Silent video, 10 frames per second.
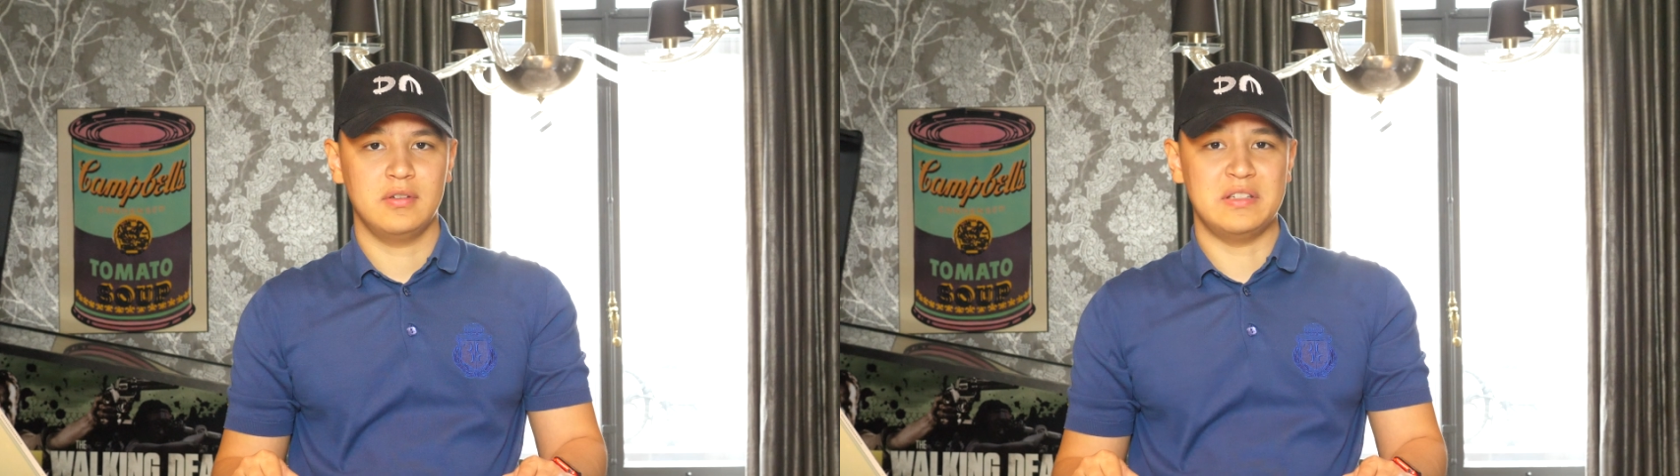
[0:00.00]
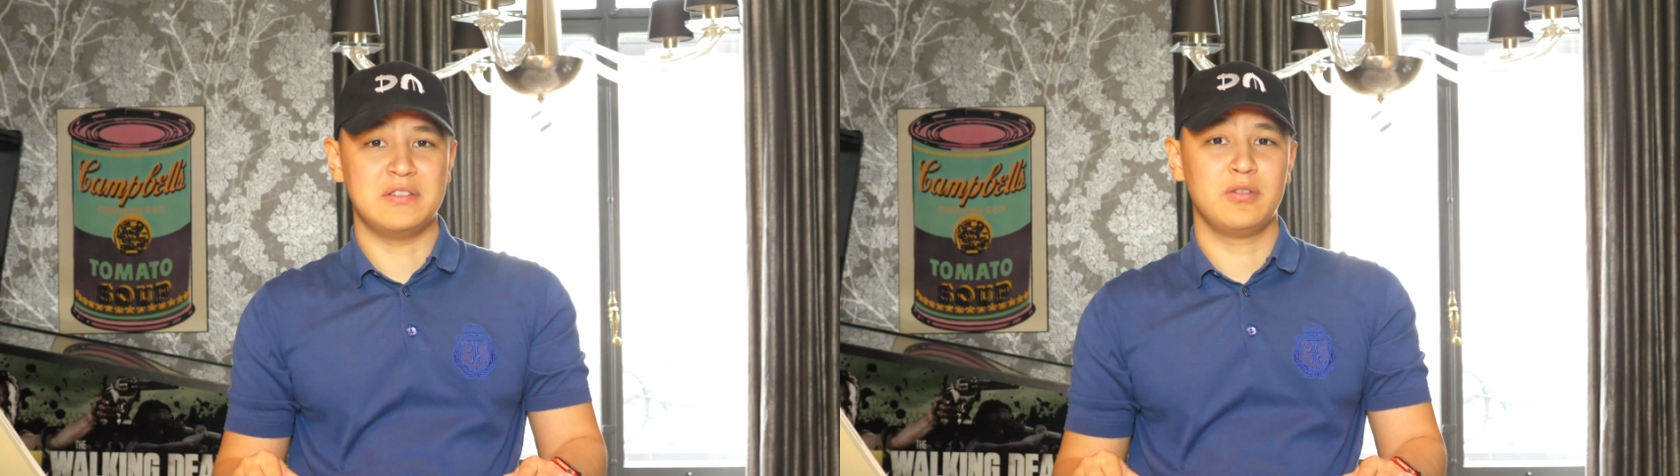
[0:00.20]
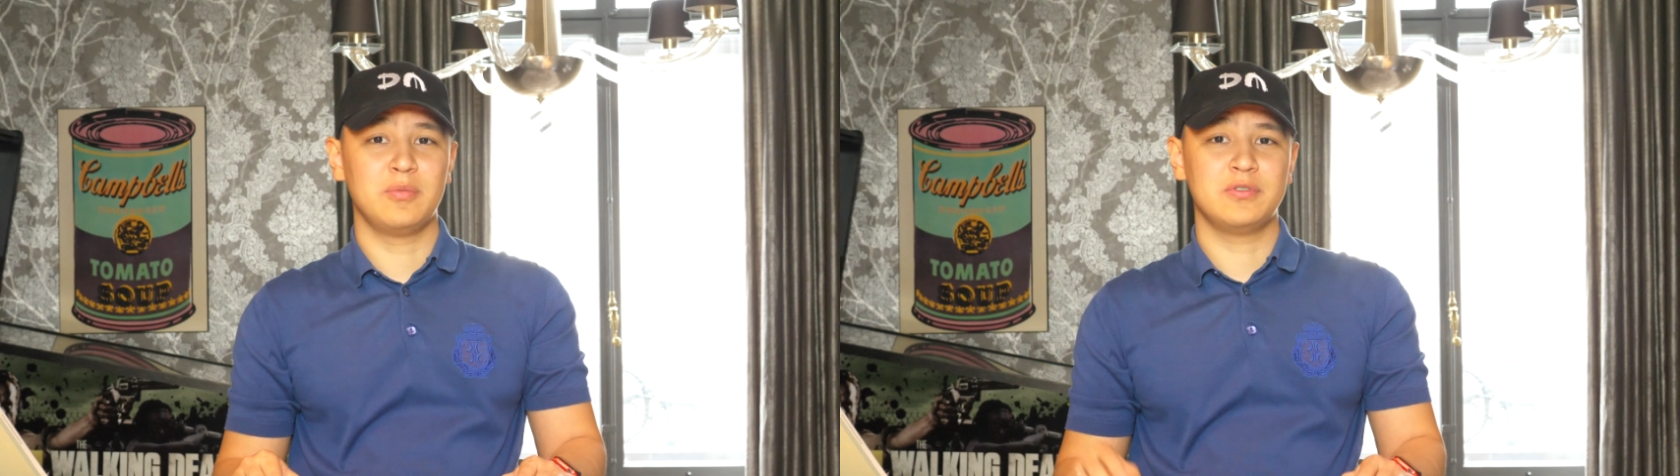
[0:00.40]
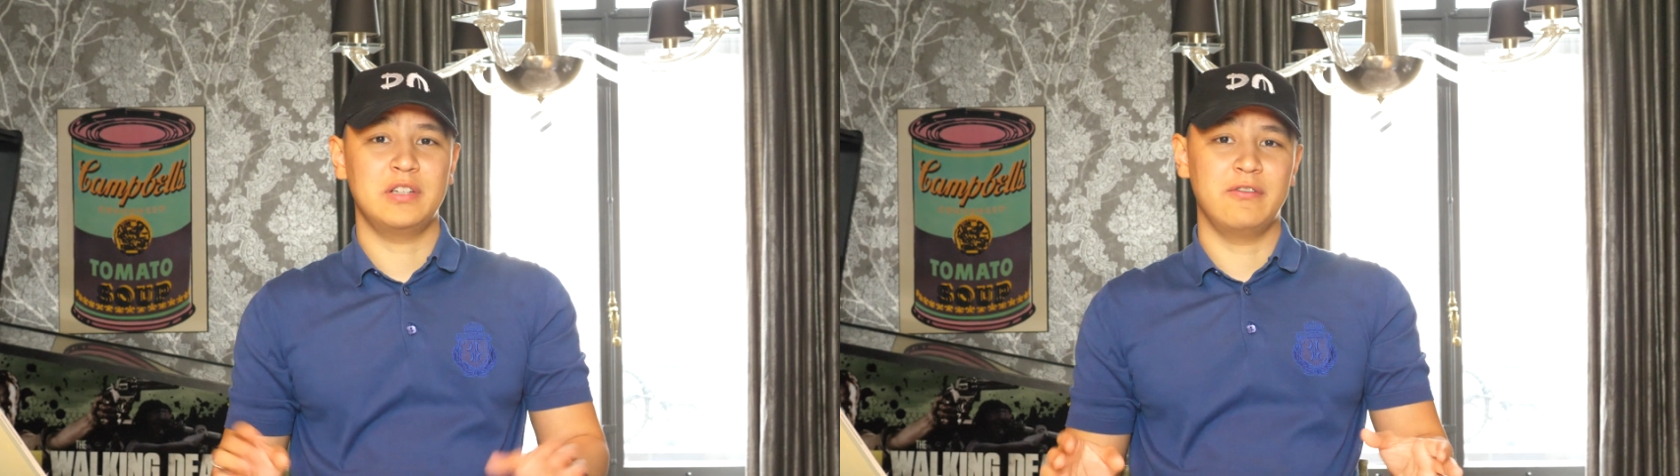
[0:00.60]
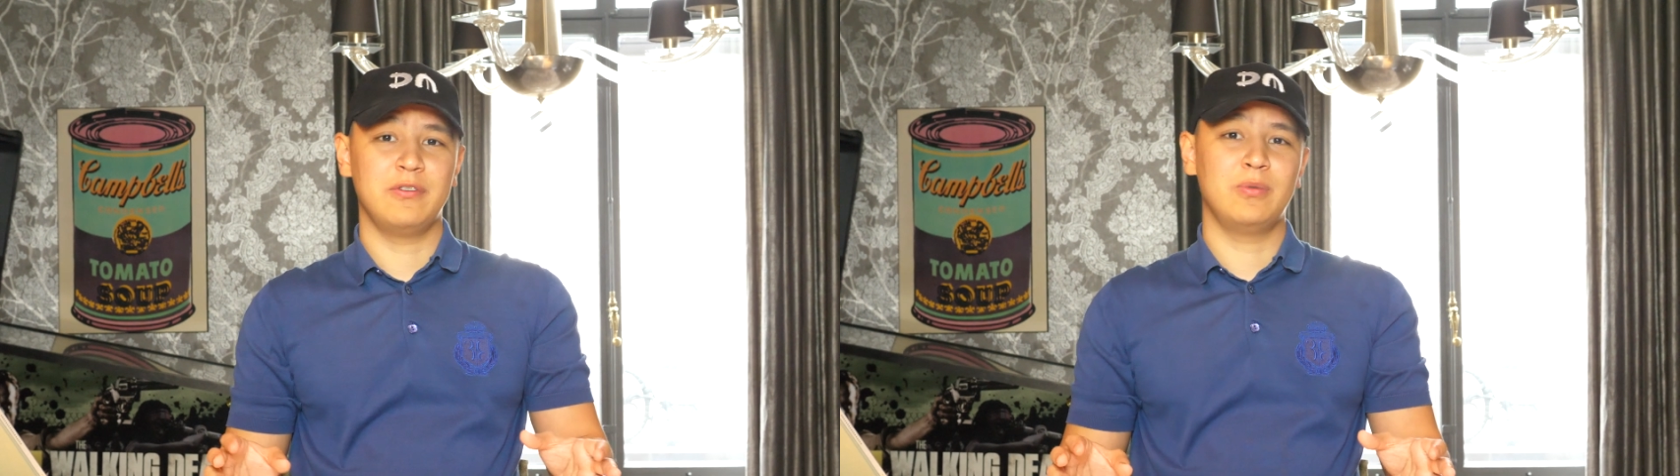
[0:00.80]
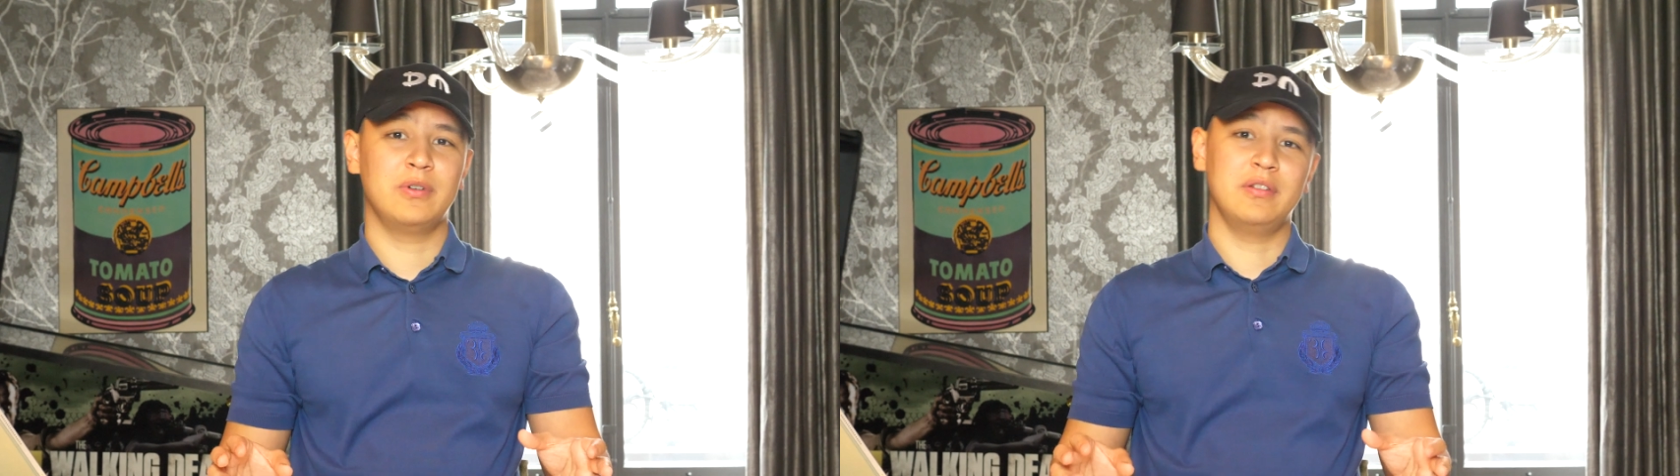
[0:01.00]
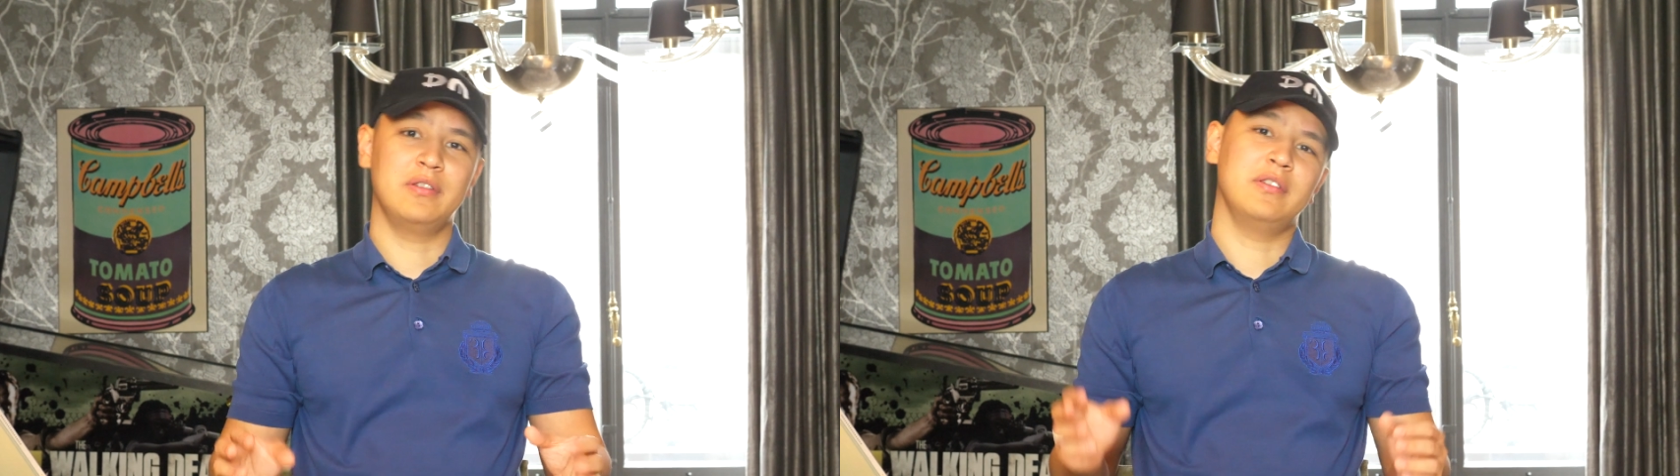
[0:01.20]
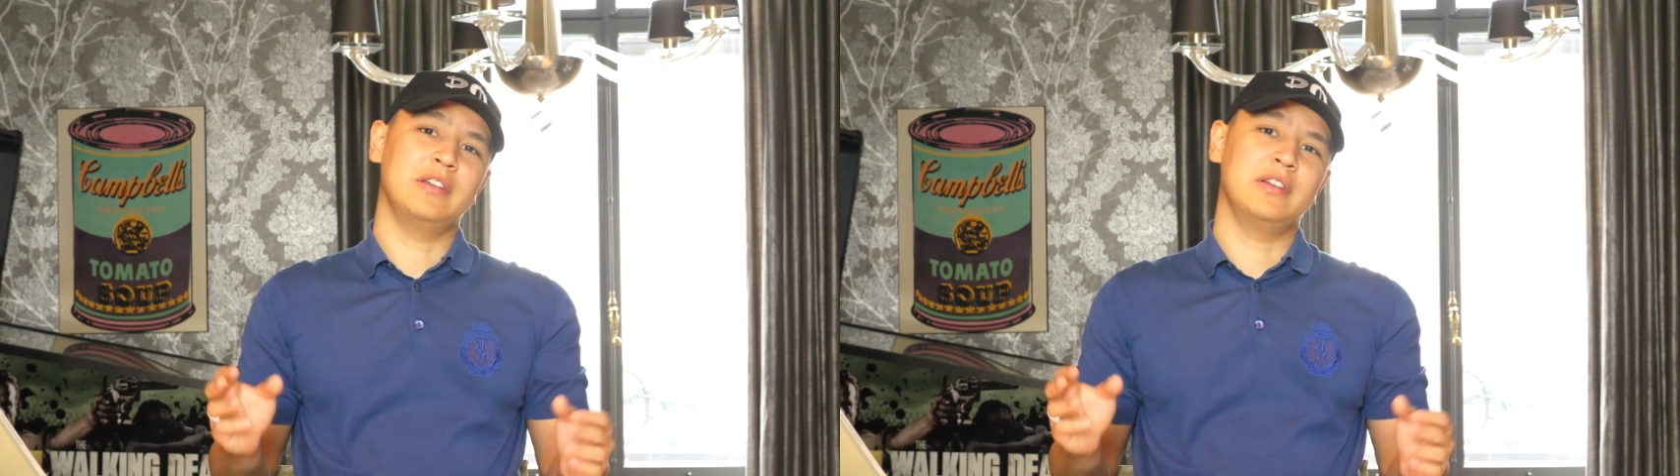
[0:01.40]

since almost everyone